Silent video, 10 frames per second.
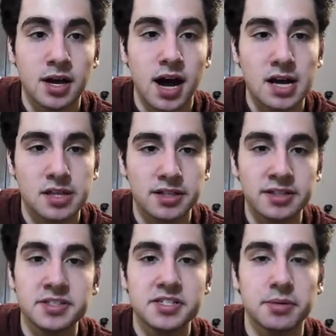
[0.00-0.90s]
I think
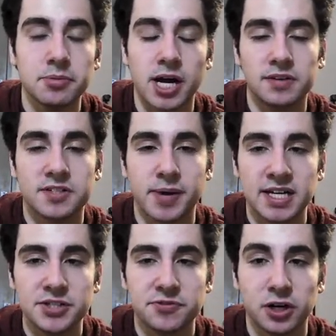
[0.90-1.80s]
this is some kind of
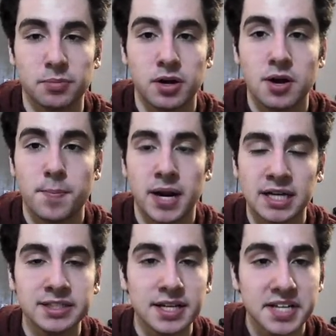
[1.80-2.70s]
Spanish verb, but I
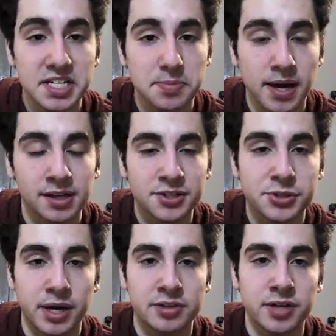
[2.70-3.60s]
did not take Spanish,
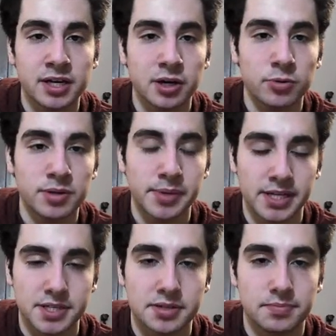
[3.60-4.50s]
so I do not know what it
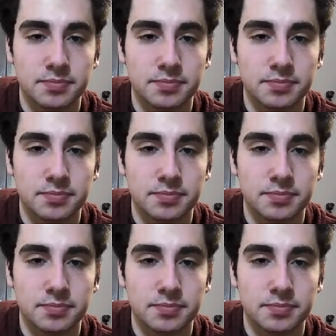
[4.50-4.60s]
means.